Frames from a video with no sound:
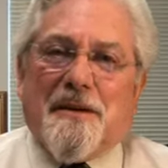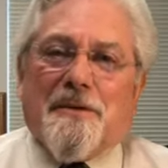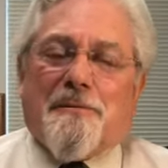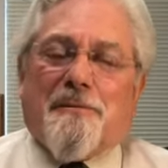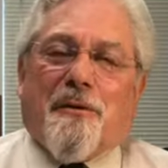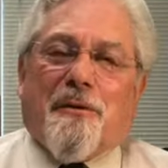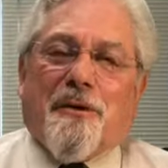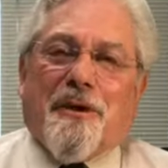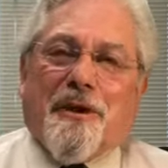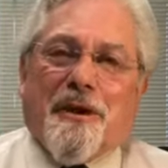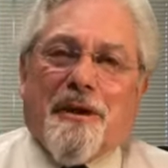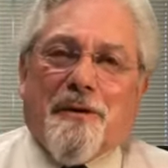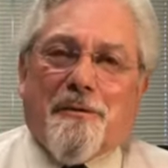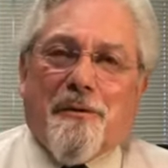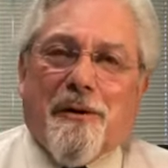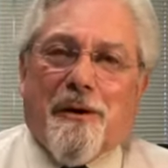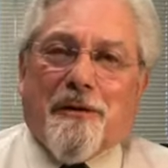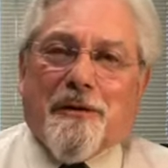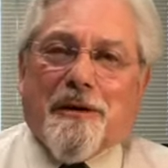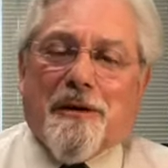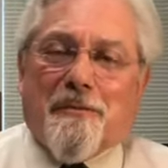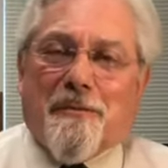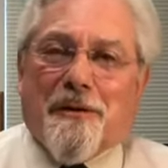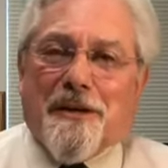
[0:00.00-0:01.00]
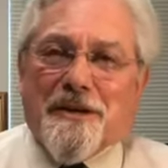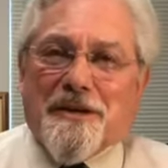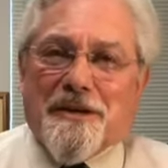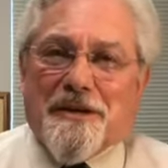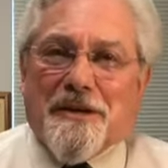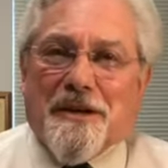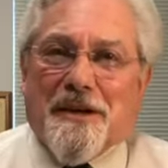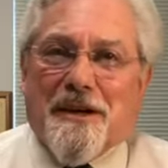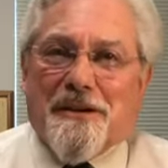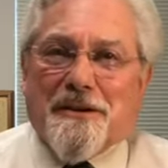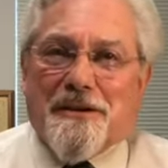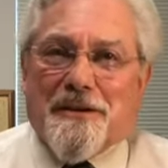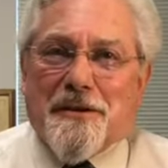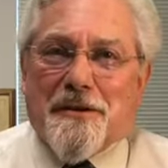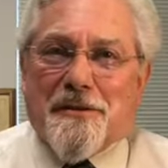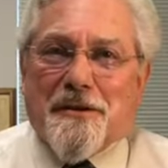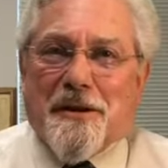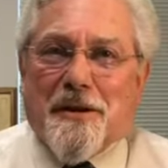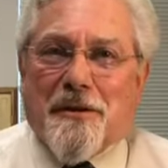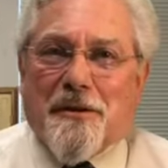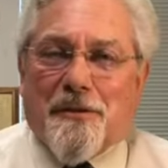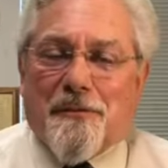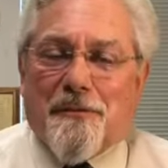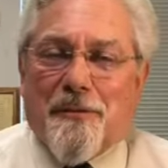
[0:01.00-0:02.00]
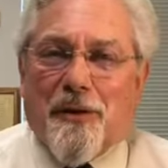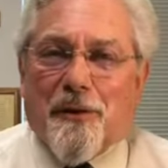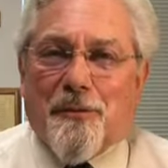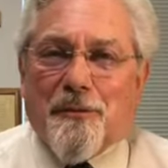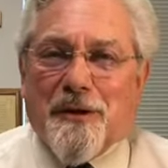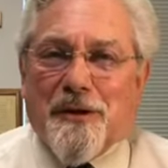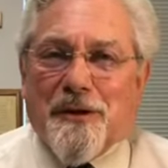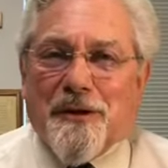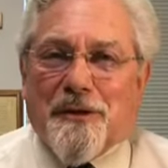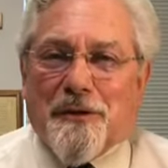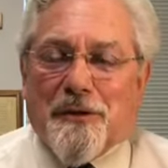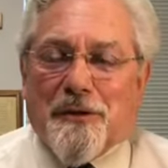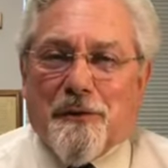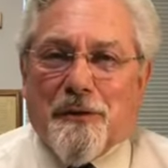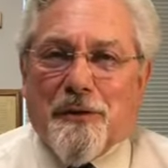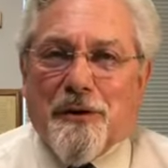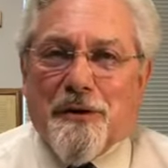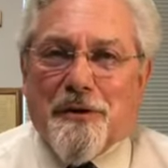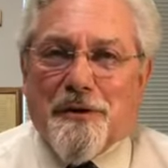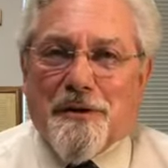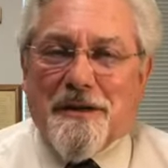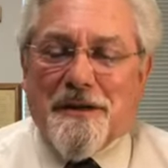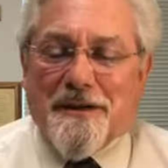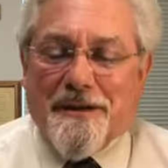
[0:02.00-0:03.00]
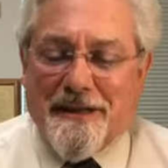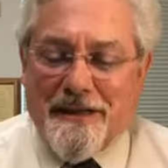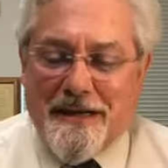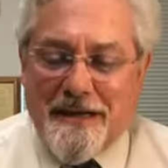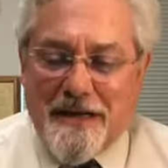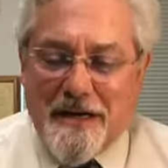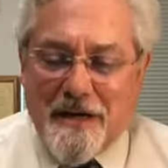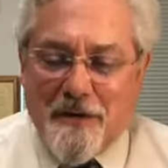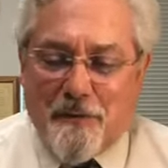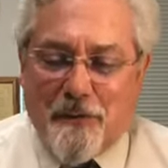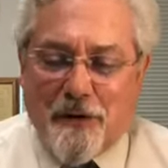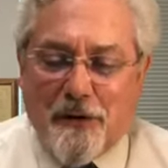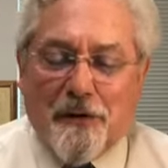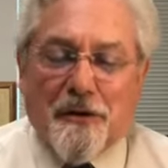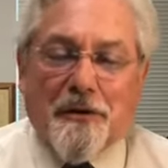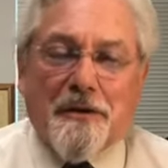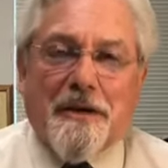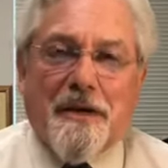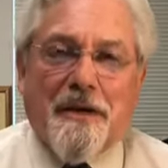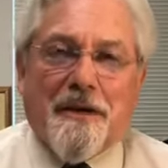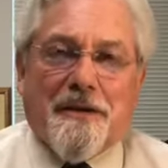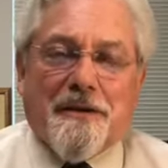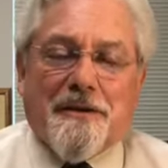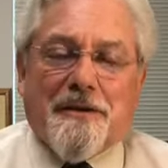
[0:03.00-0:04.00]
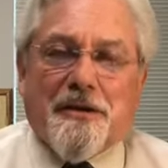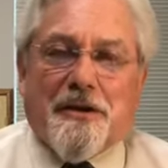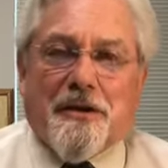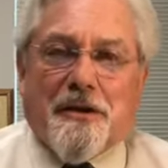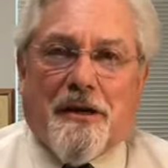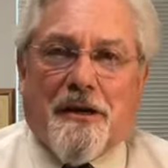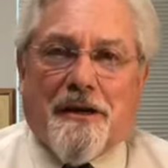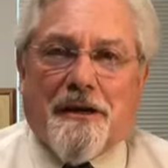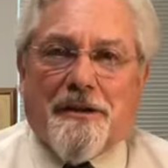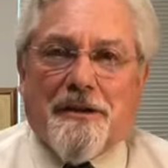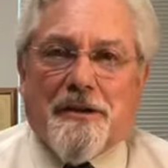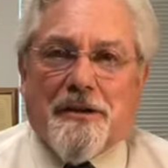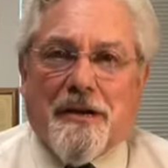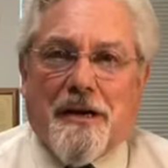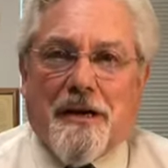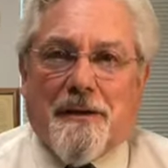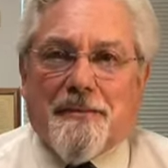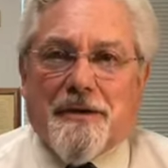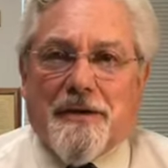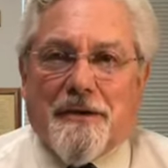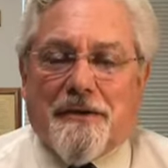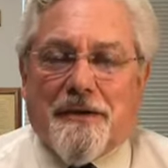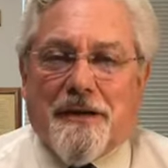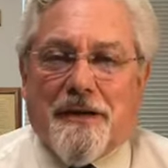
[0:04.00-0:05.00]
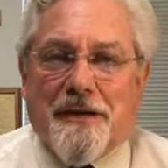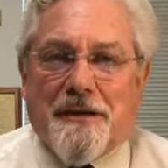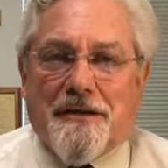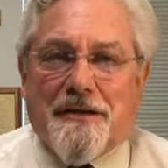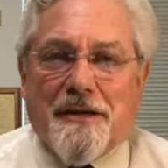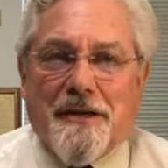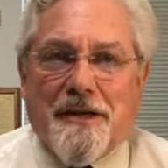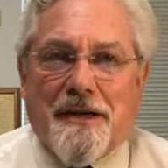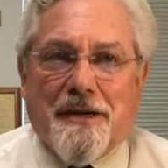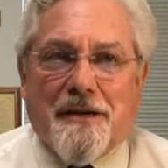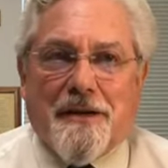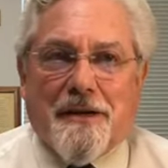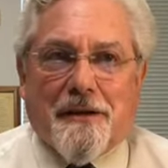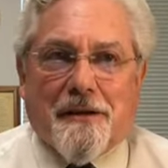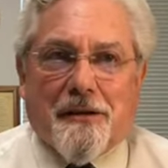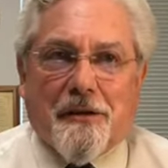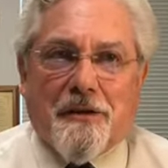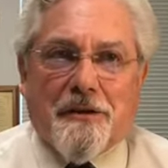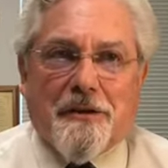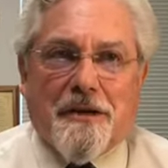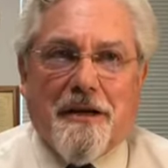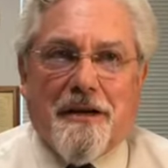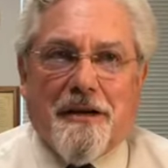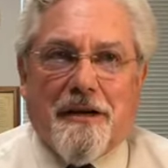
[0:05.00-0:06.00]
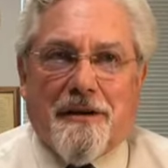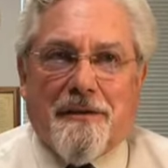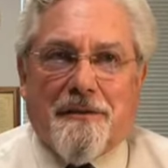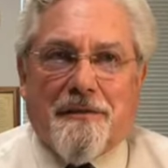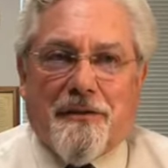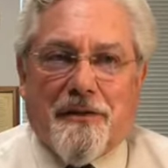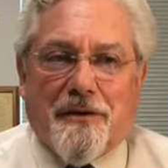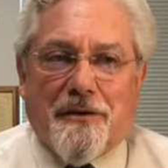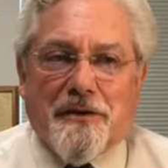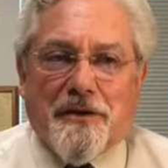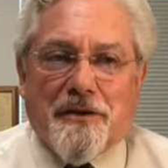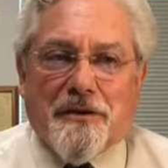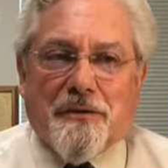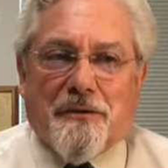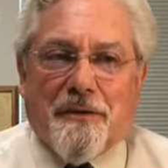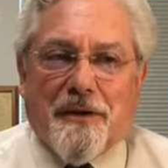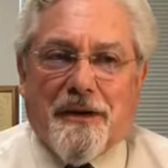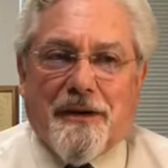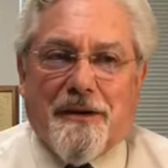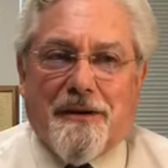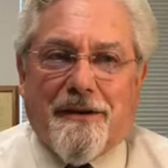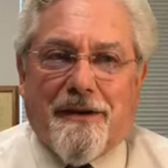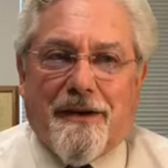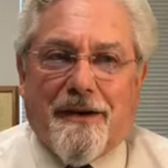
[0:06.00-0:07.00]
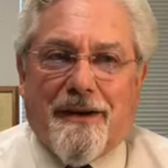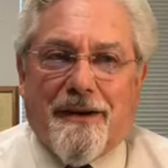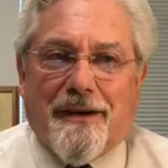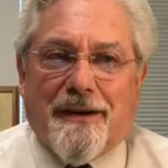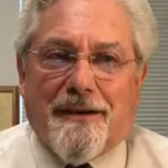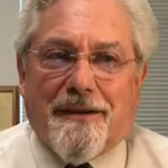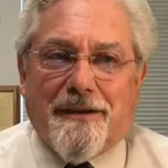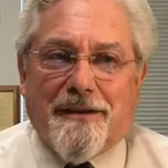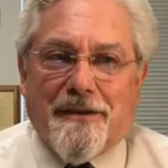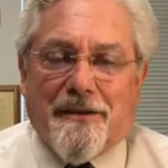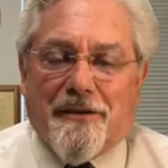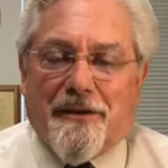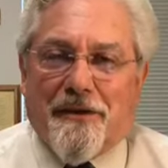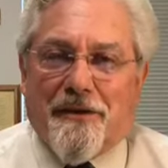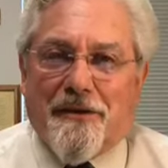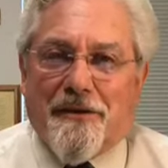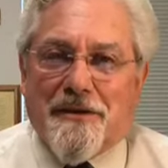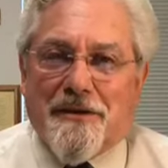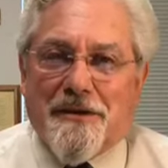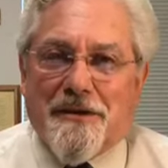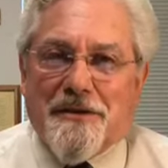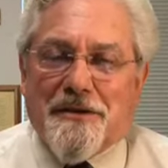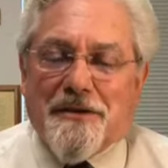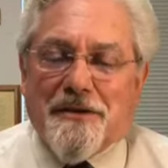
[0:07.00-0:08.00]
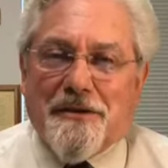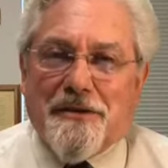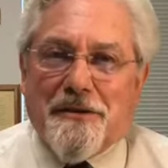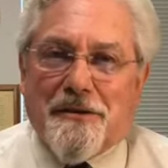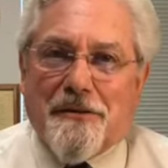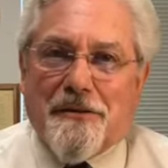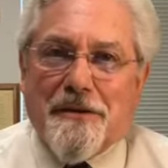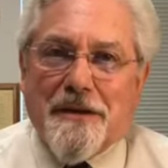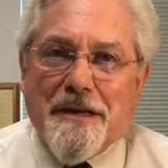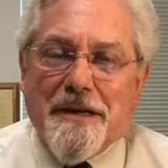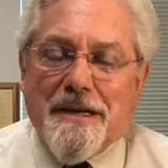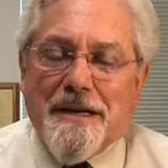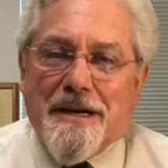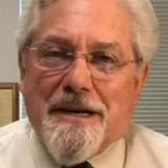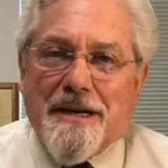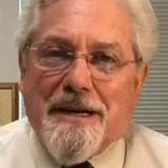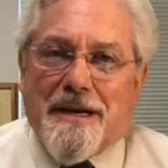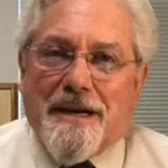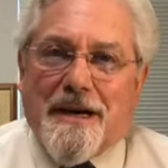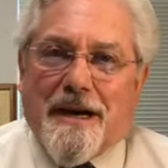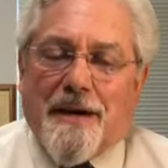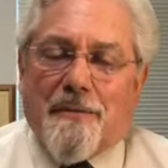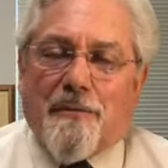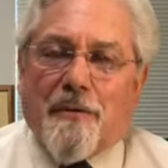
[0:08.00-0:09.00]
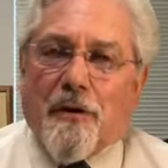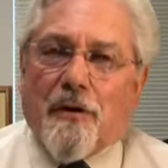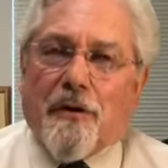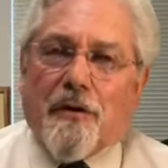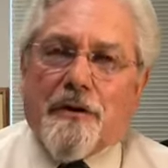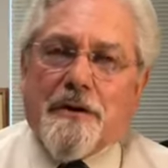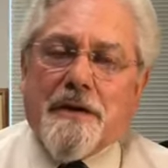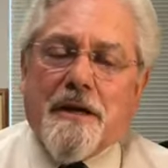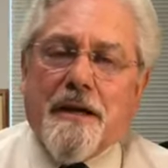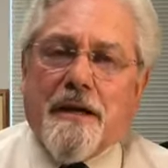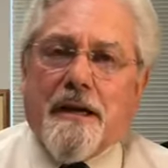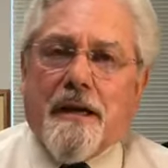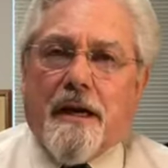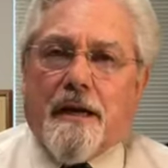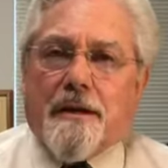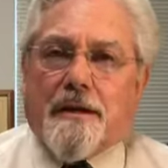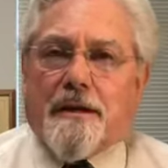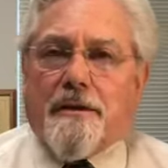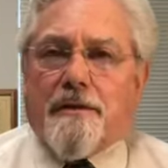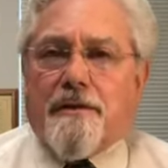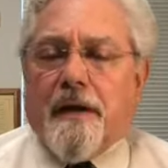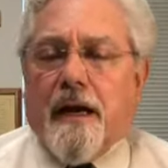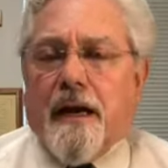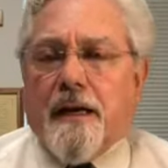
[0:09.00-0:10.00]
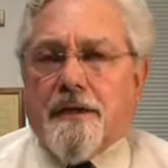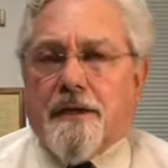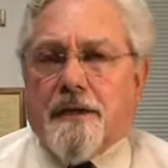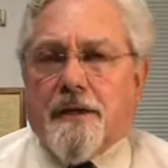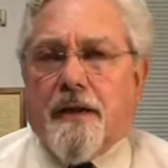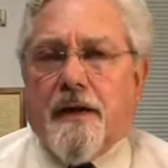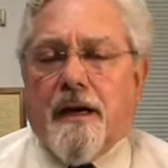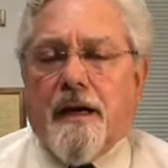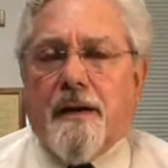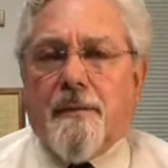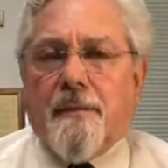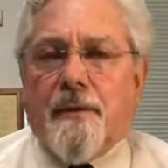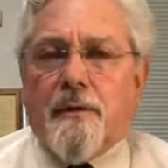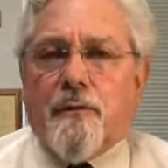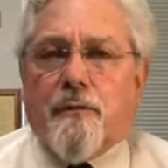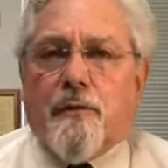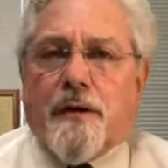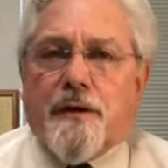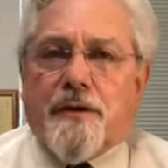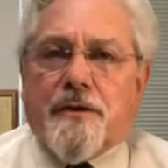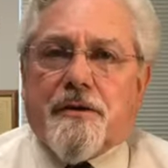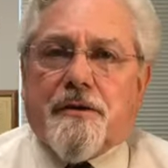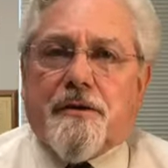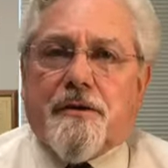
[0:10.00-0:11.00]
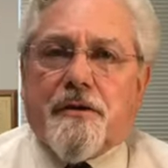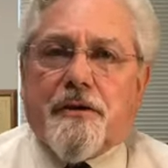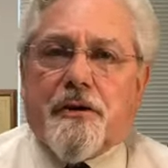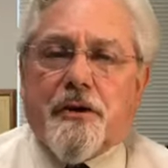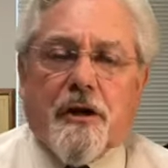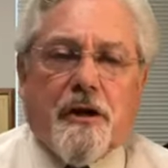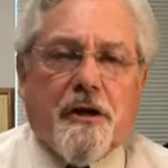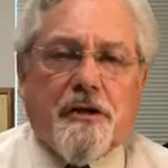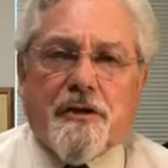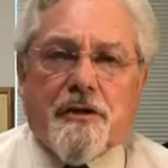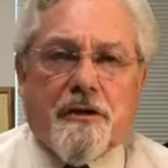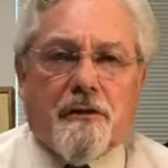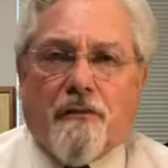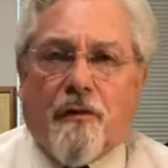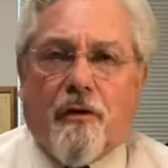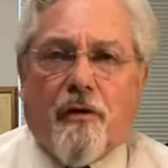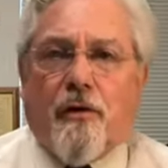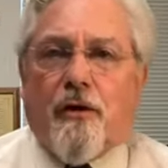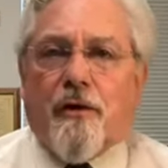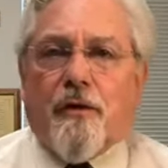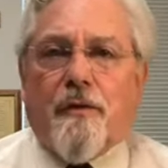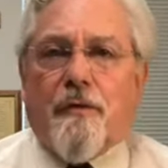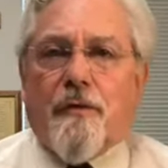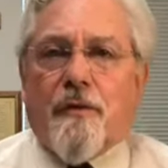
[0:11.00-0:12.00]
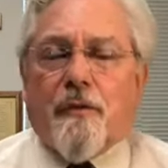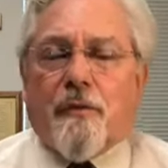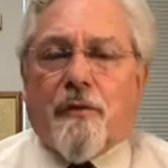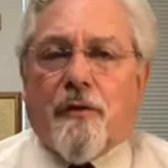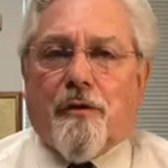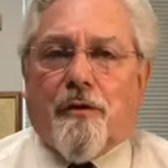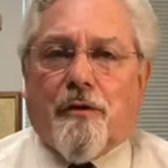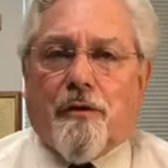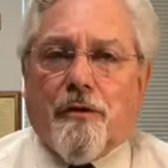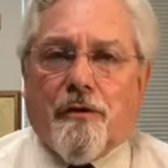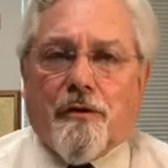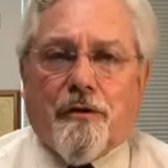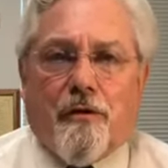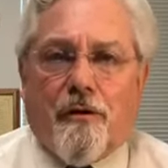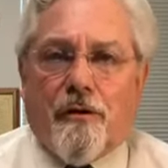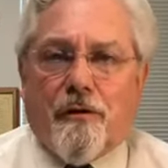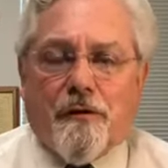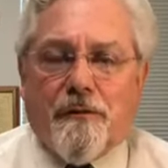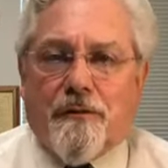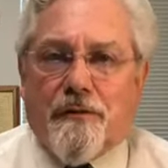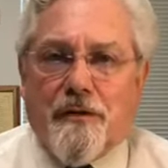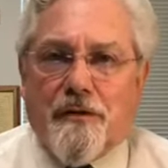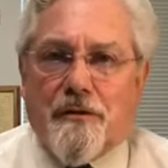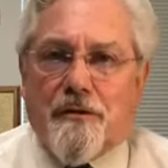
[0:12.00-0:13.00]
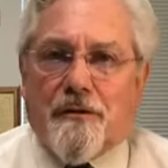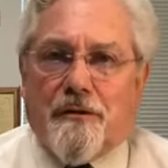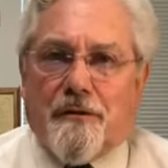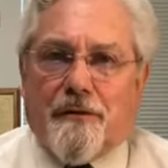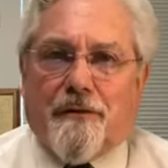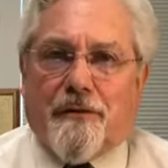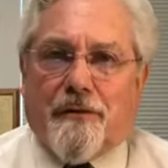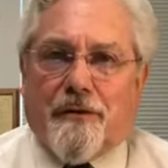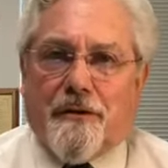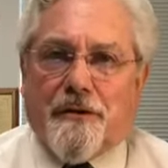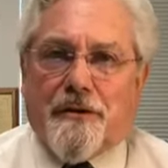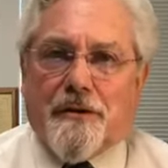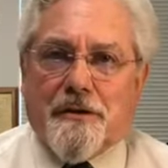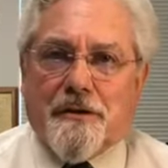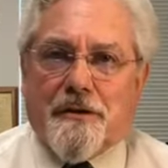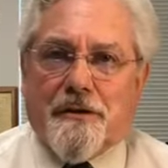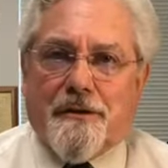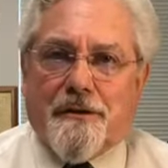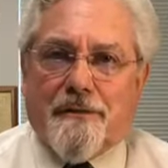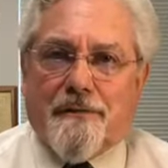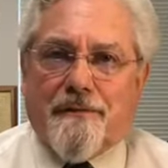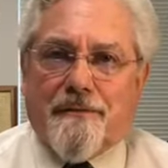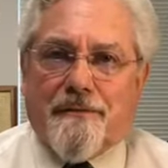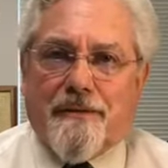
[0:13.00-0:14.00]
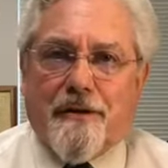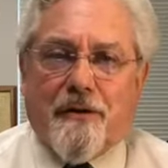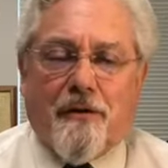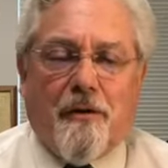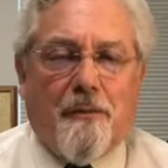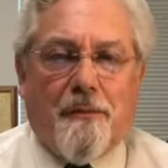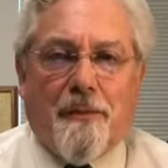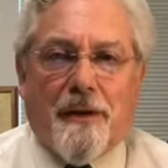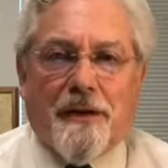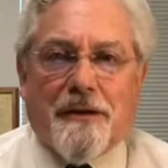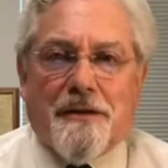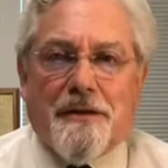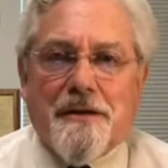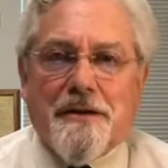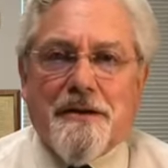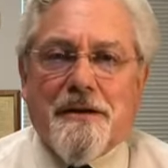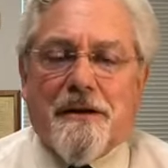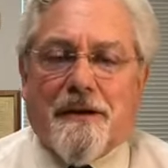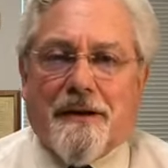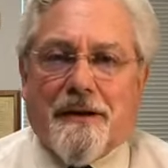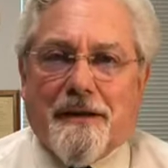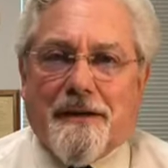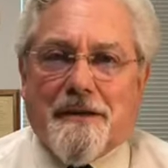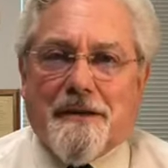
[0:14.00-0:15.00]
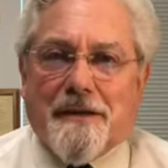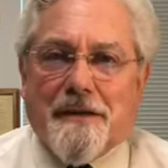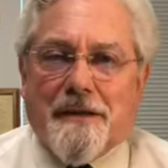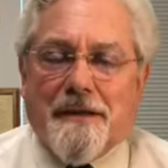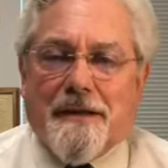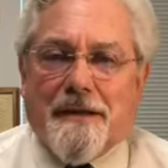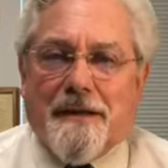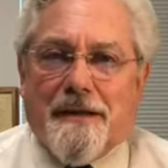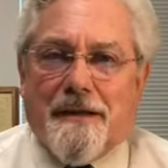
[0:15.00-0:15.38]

Good morning and welcome once again to another moment in the Word. We're looking in John chapter 18 and looking at verse 29 to 32. And we're looking at that time in which the judge of all of the world, all of the universe, the Almighty God,